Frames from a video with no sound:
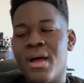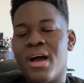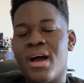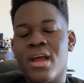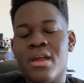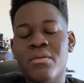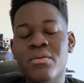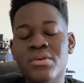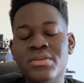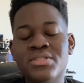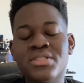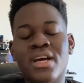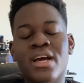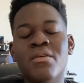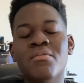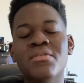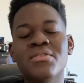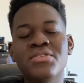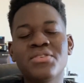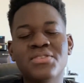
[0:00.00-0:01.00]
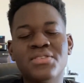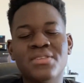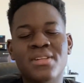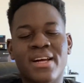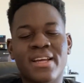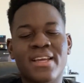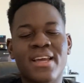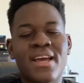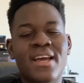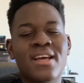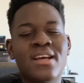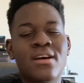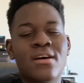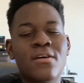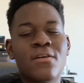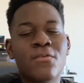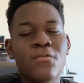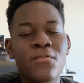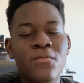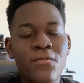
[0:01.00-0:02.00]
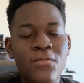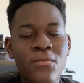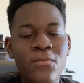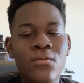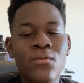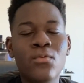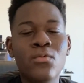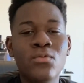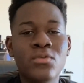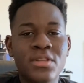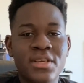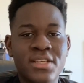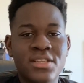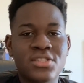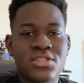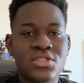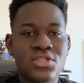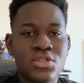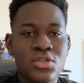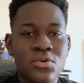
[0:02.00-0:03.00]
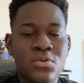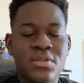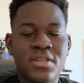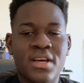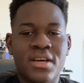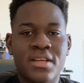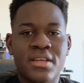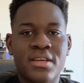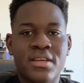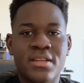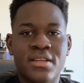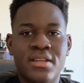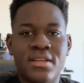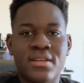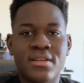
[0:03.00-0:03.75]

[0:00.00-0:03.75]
I want, I want you to like fully soak that in.